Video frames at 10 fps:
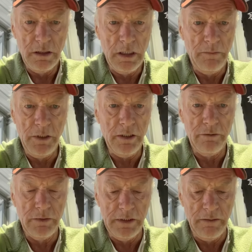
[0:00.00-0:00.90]
I'm not going to
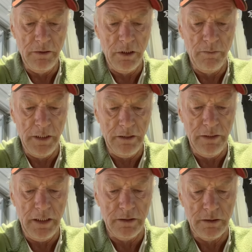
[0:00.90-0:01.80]
run them on my
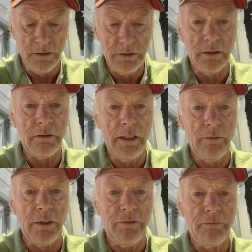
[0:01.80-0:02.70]
grinder. So
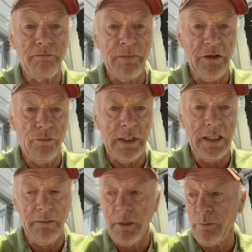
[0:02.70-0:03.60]
anyways, that's what I
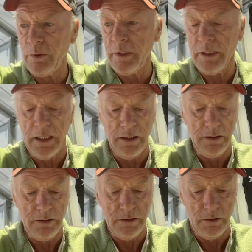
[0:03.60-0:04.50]
came up with, and
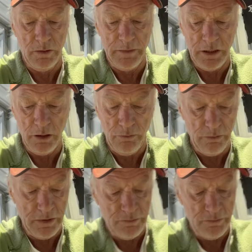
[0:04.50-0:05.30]
so I'm going to go through this